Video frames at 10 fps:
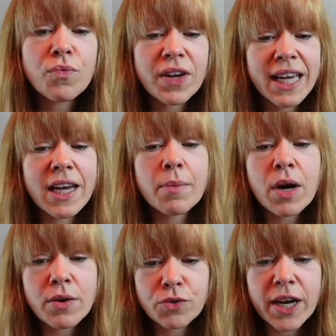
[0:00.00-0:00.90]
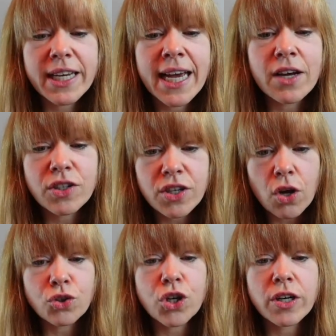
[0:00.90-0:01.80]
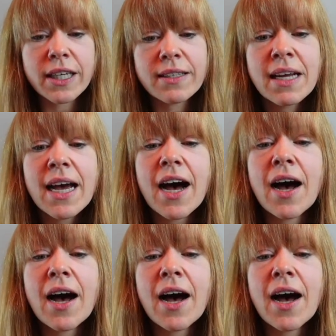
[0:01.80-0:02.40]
Vicky, I was right. Yeah, it's all Charlotte.